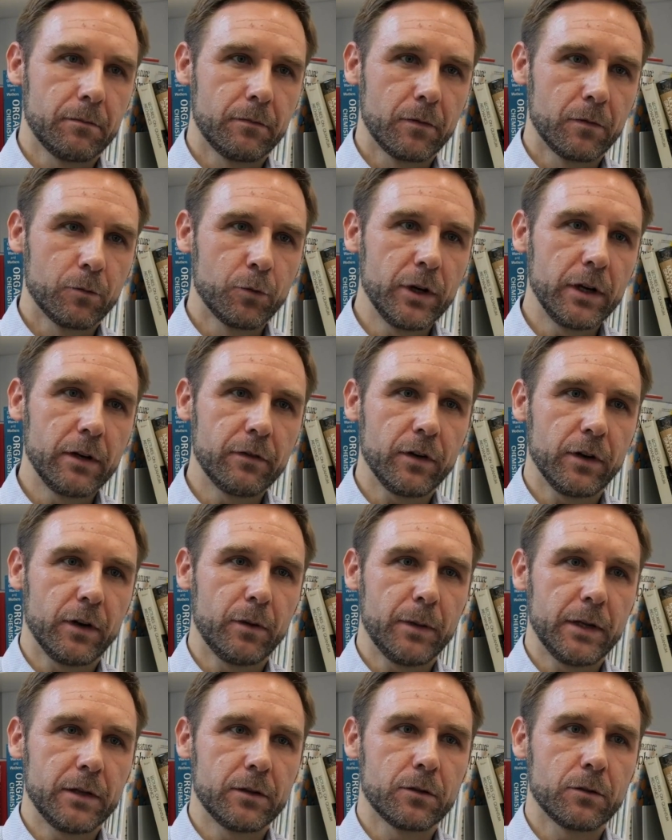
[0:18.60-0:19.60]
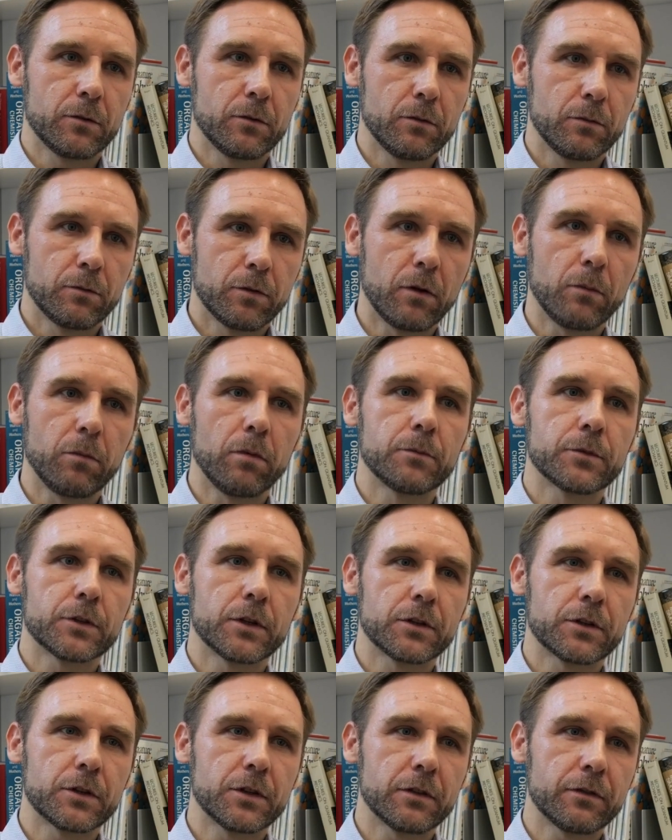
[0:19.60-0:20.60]
really fundamental problems.
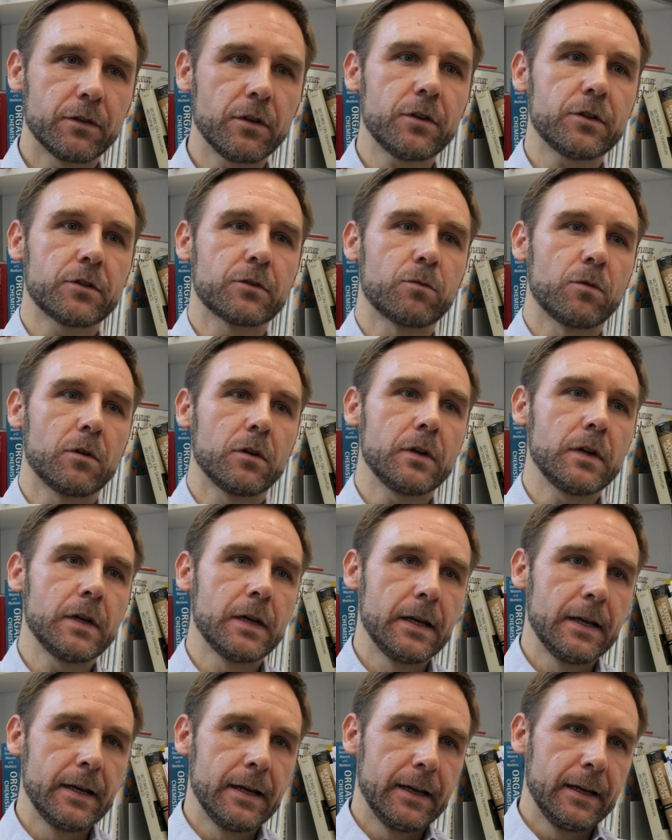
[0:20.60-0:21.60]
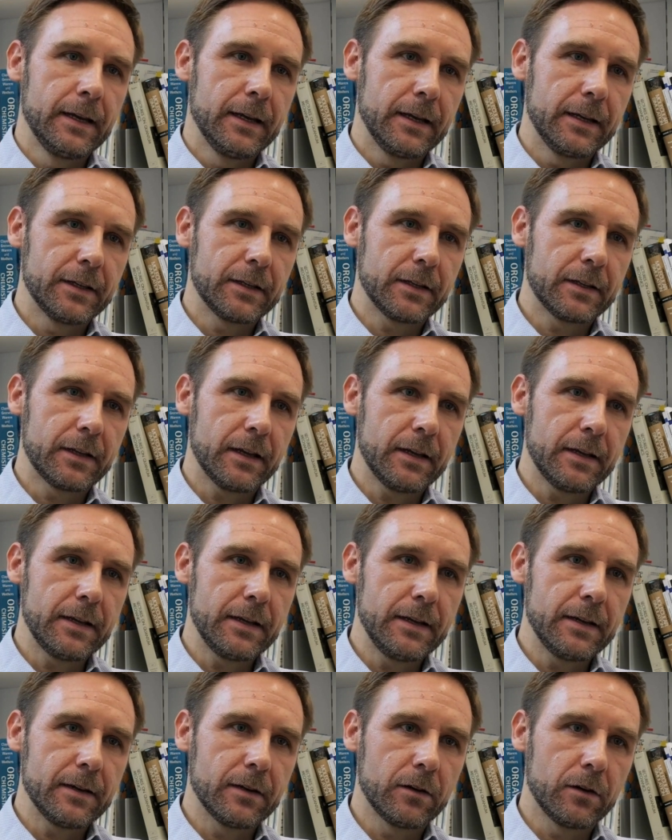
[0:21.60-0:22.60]
So the first one is that
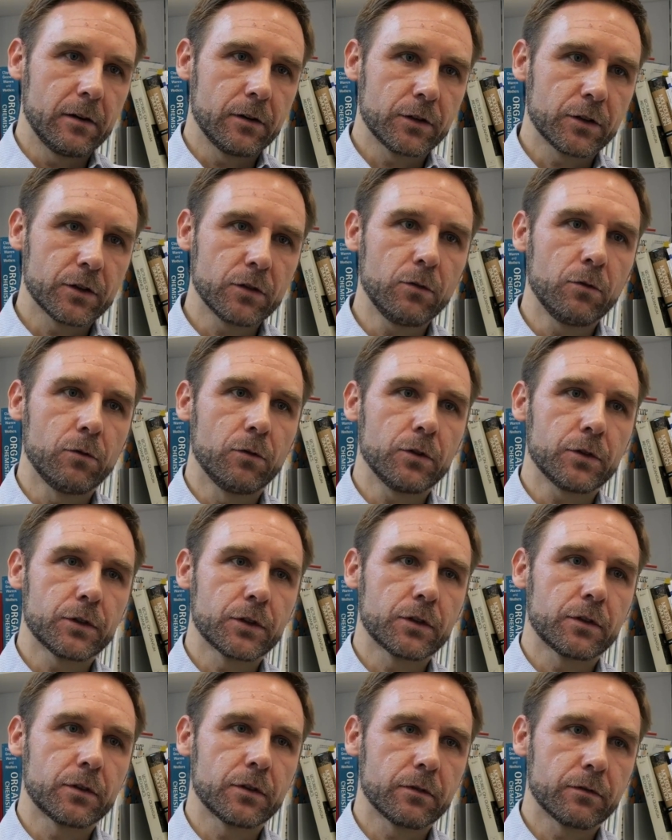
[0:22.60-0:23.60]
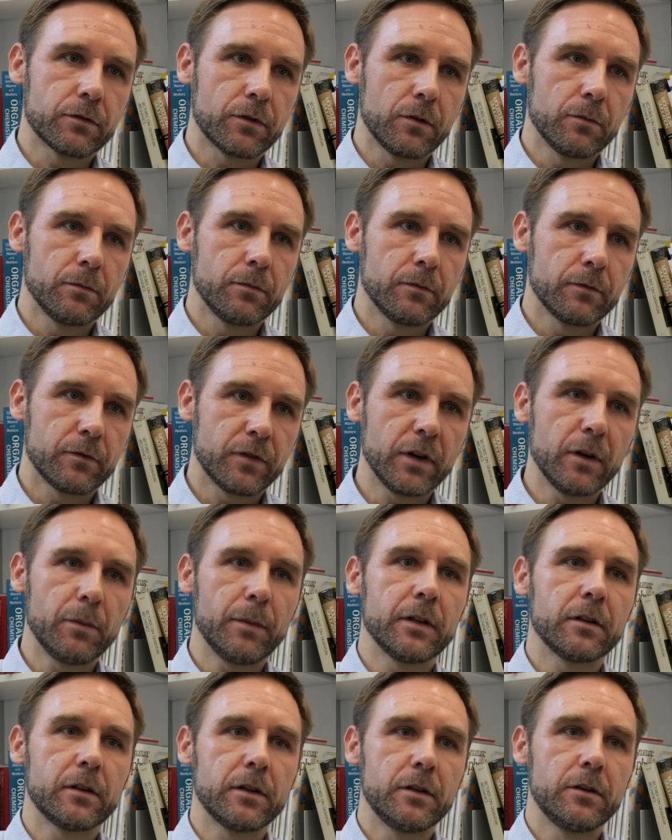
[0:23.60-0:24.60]
they are sourced from
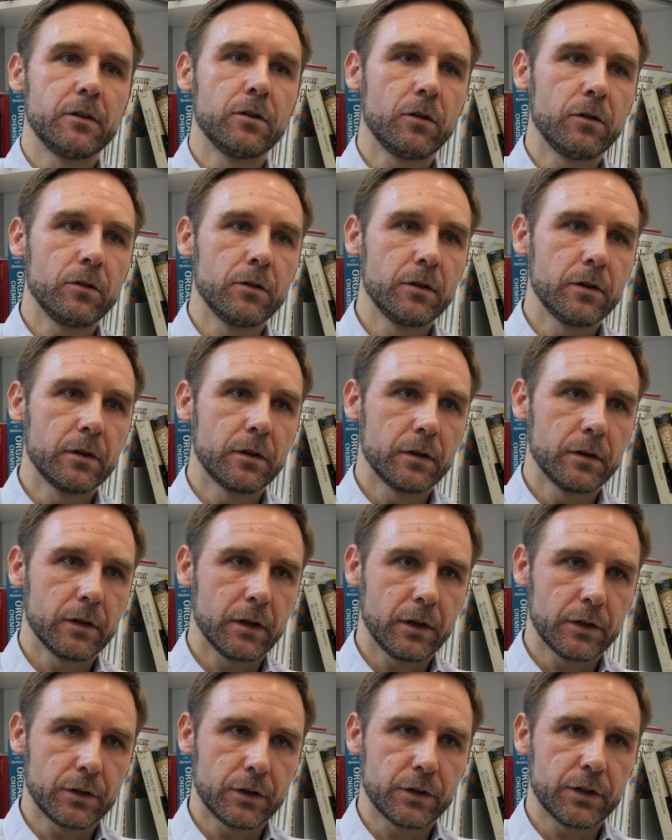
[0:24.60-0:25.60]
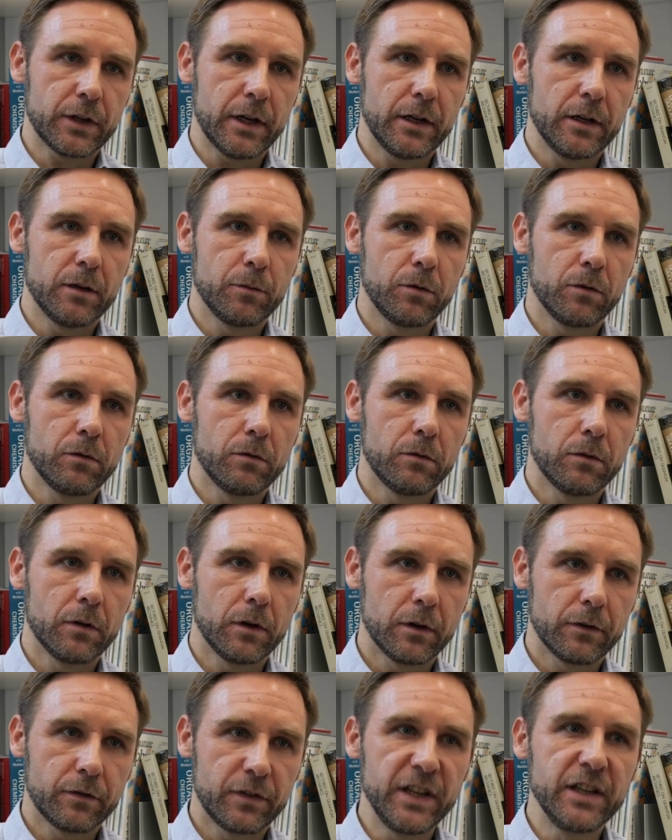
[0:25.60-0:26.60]
fundamentally non-sustainable
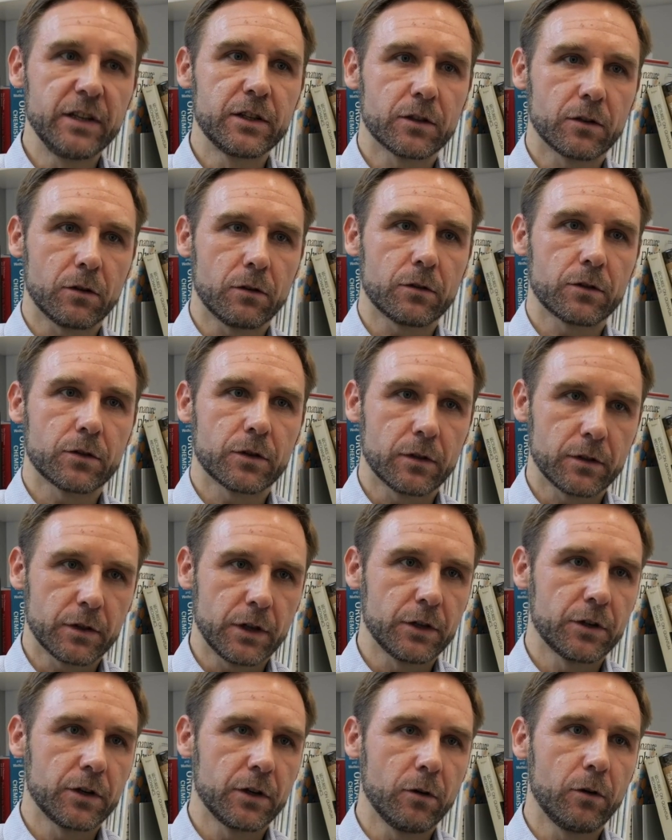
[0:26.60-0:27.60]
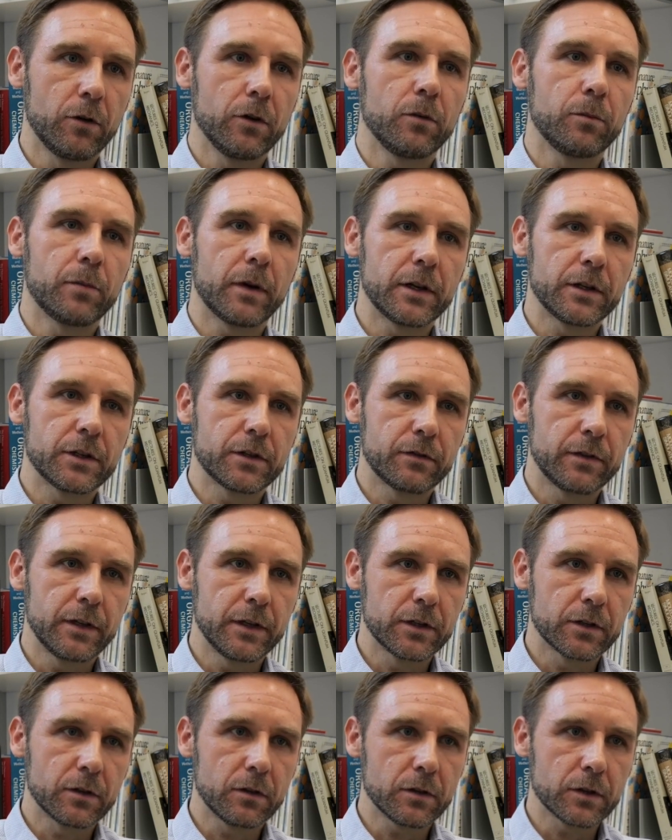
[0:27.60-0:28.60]
feedstocks, essentially oil-based
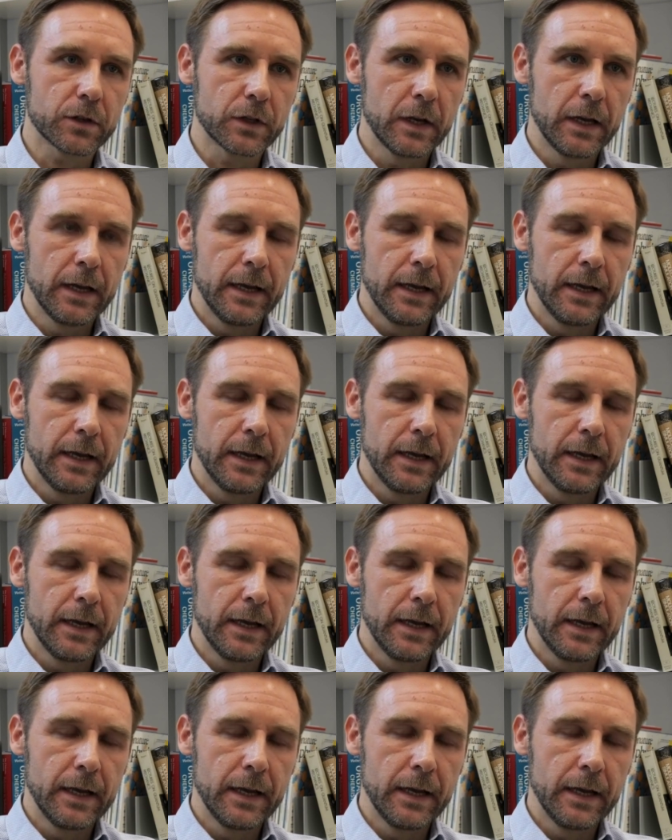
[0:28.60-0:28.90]
feedstocks.